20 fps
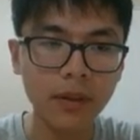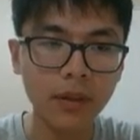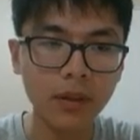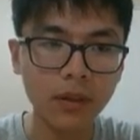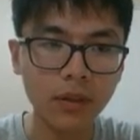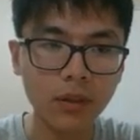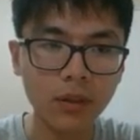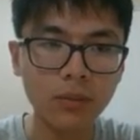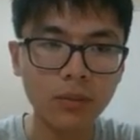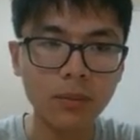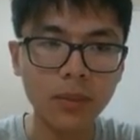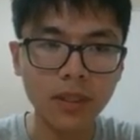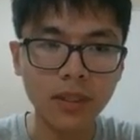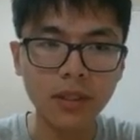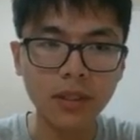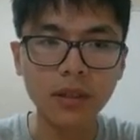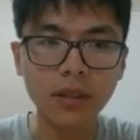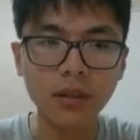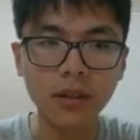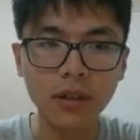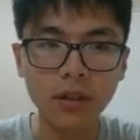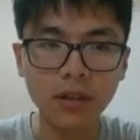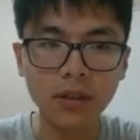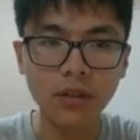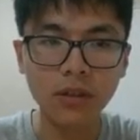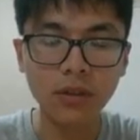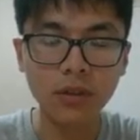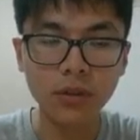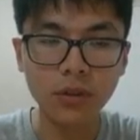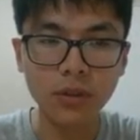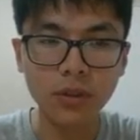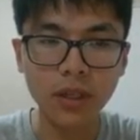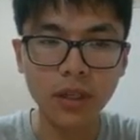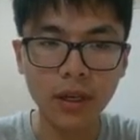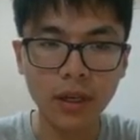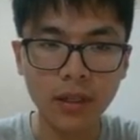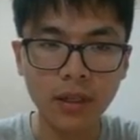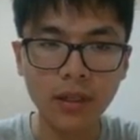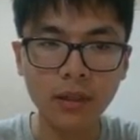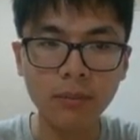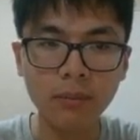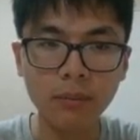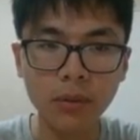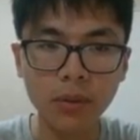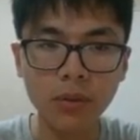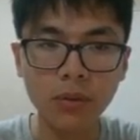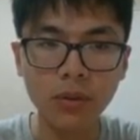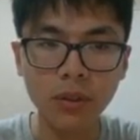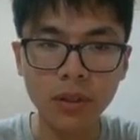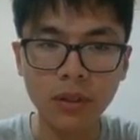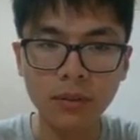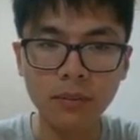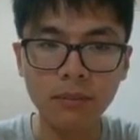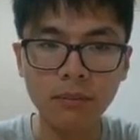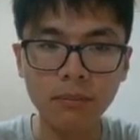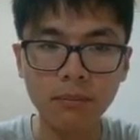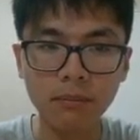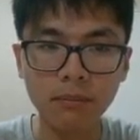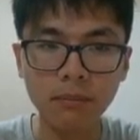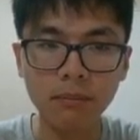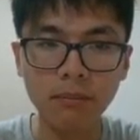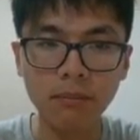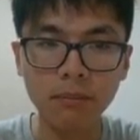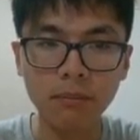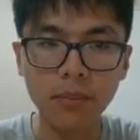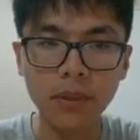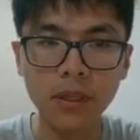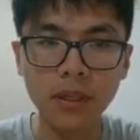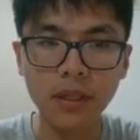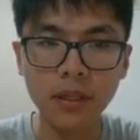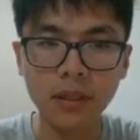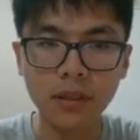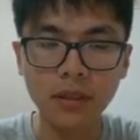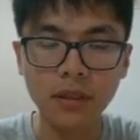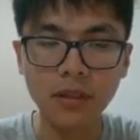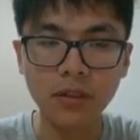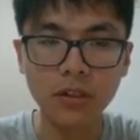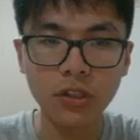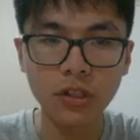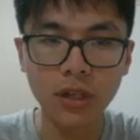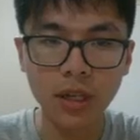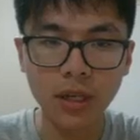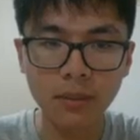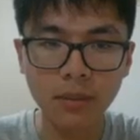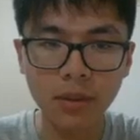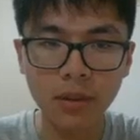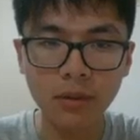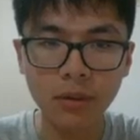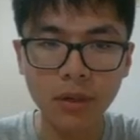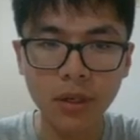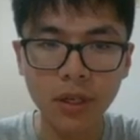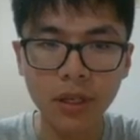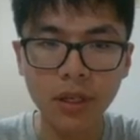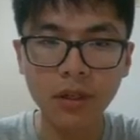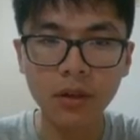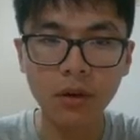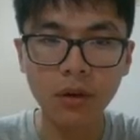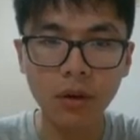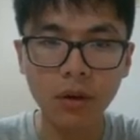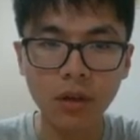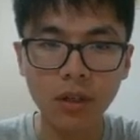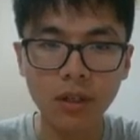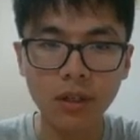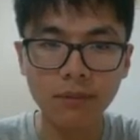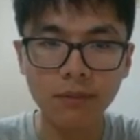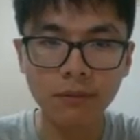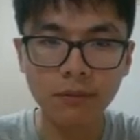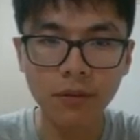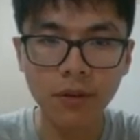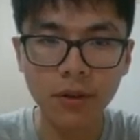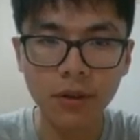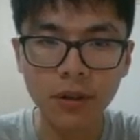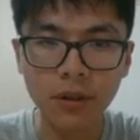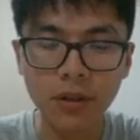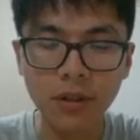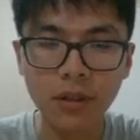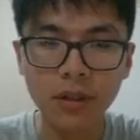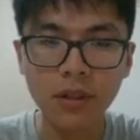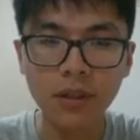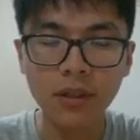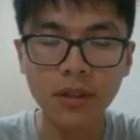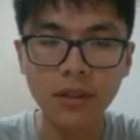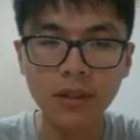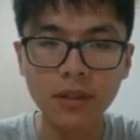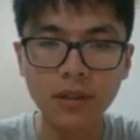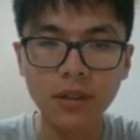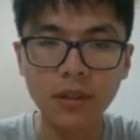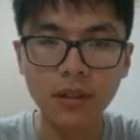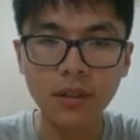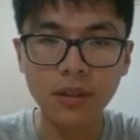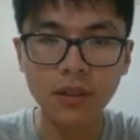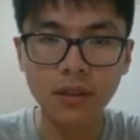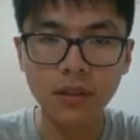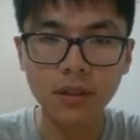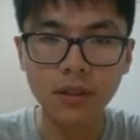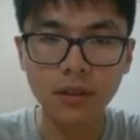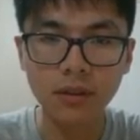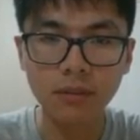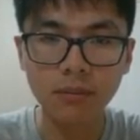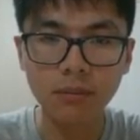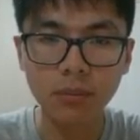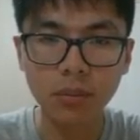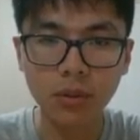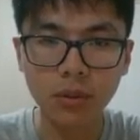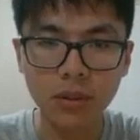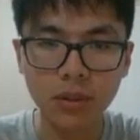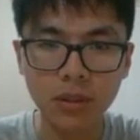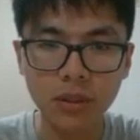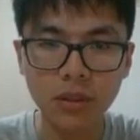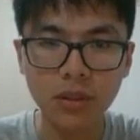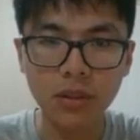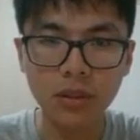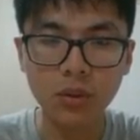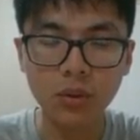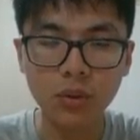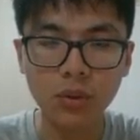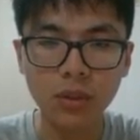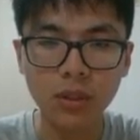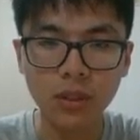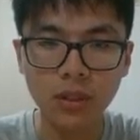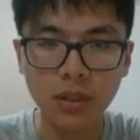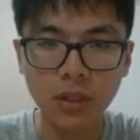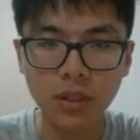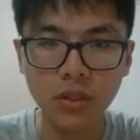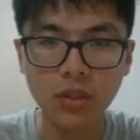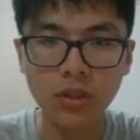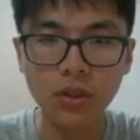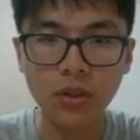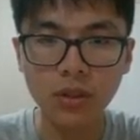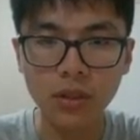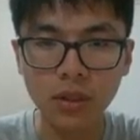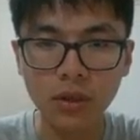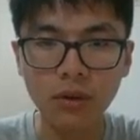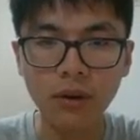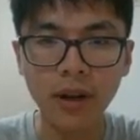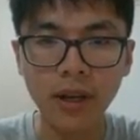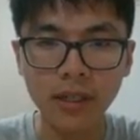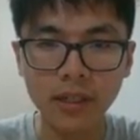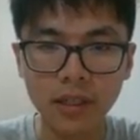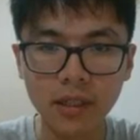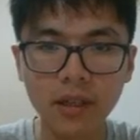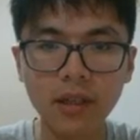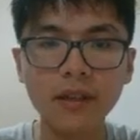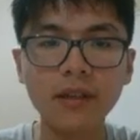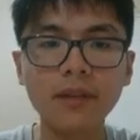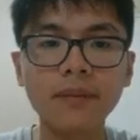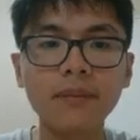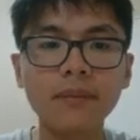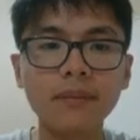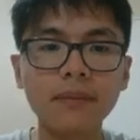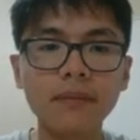you must not use any built-in big integer library or convert the inputs to integer directly.